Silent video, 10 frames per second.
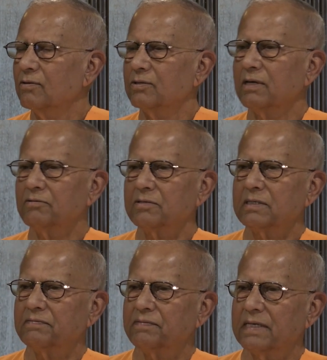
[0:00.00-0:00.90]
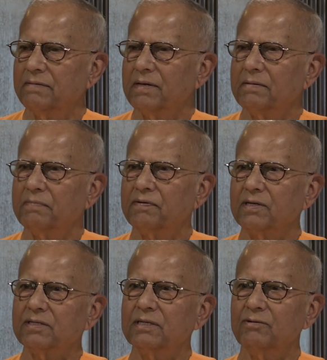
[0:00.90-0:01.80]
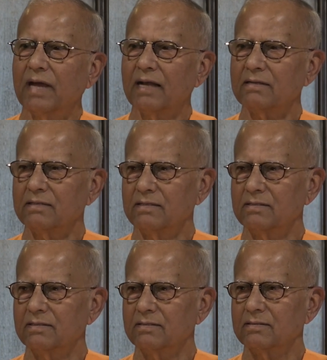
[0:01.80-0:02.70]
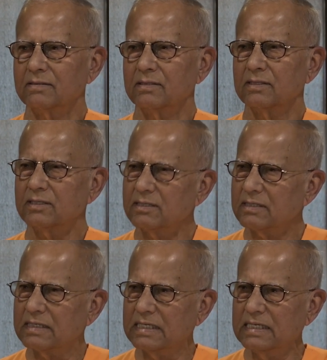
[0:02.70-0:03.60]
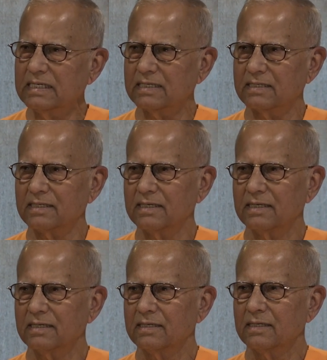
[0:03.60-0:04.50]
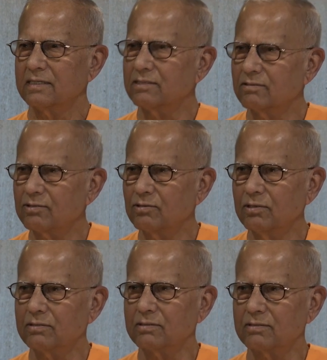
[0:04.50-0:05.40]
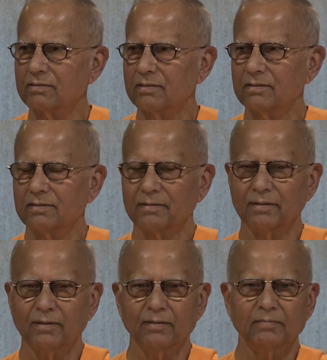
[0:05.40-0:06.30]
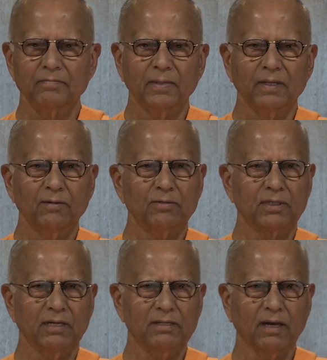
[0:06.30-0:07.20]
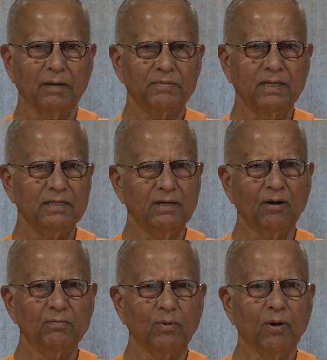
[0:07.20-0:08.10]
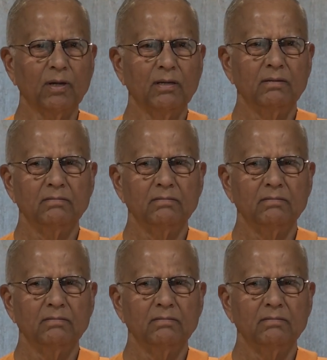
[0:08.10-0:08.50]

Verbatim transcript: without giving me first you yet, which is greed, which is not good. He was a little upset, a young boy,